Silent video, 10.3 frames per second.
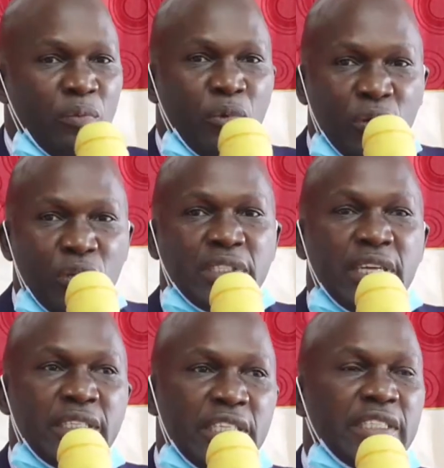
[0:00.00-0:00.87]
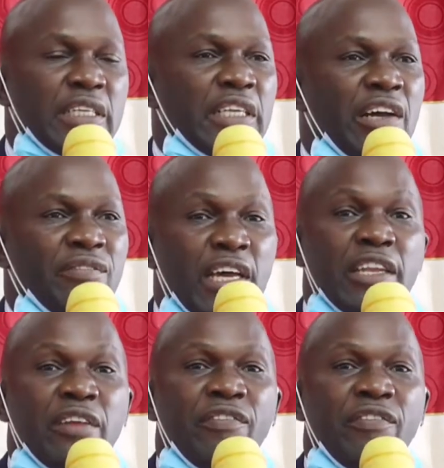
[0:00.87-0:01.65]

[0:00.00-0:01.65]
because the teachers have done a